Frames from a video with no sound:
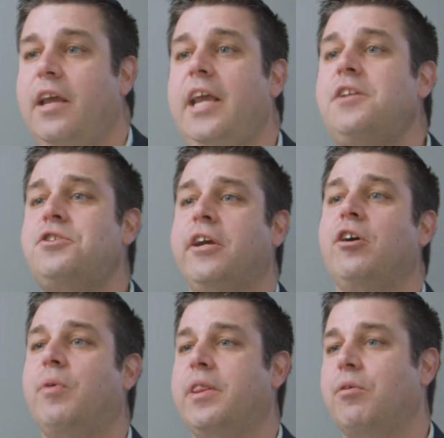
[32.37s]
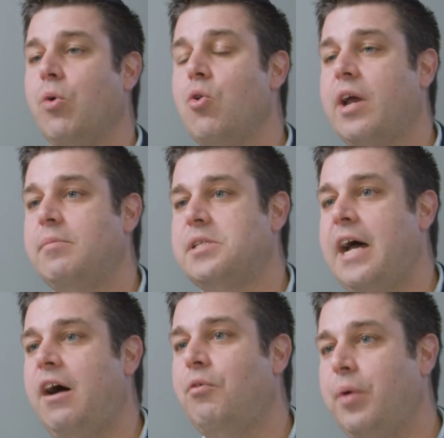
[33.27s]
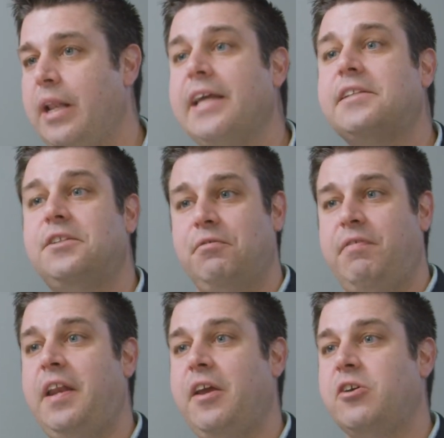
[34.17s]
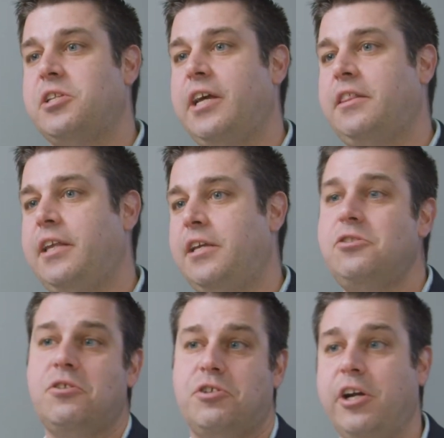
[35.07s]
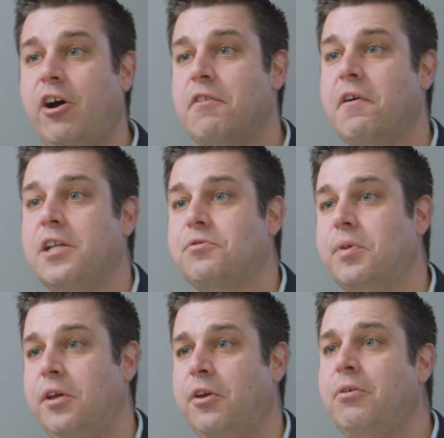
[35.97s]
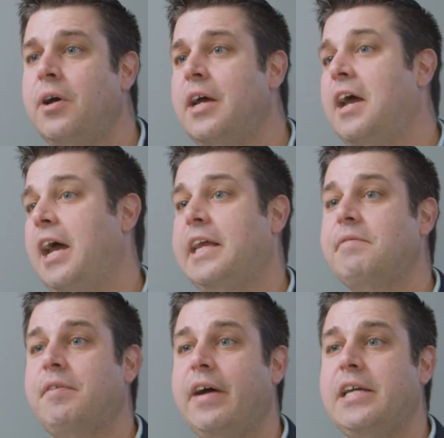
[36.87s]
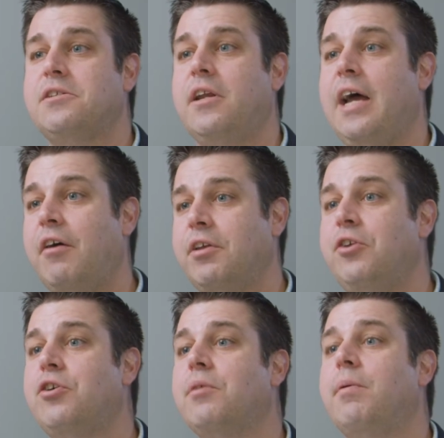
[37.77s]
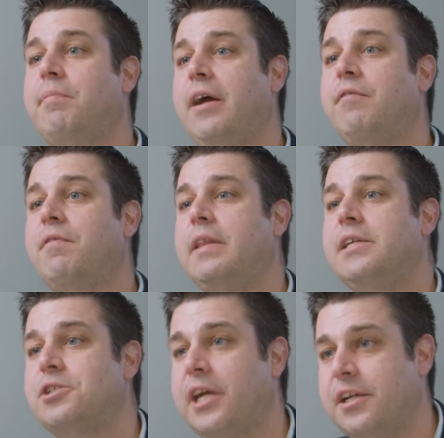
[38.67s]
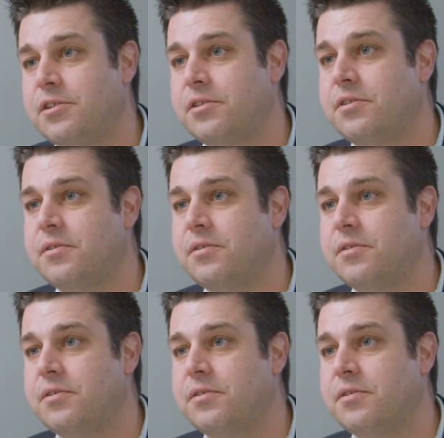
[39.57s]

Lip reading: Each year when the rule comes out, we like to do videos like these to share our thoughts with you and give advice on how you can prepare for these changes.